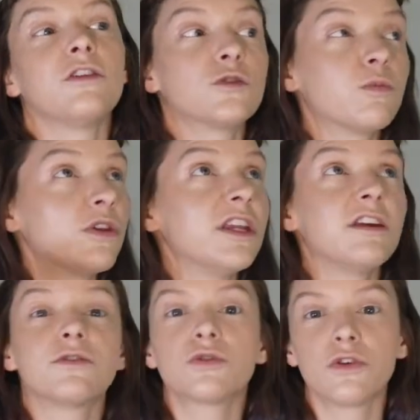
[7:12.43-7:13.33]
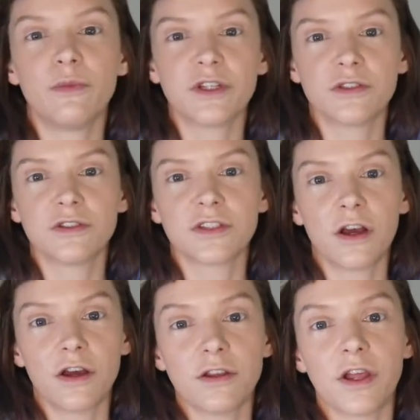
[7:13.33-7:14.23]
There's plenty of soil mixtures
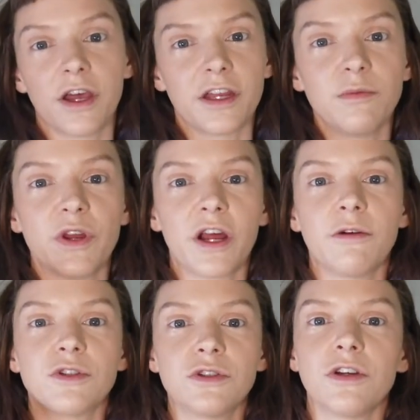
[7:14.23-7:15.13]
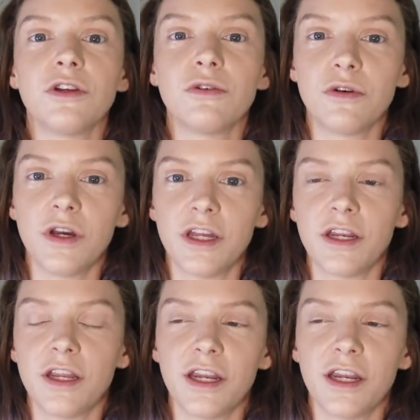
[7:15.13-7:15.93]
online, but I will show you in a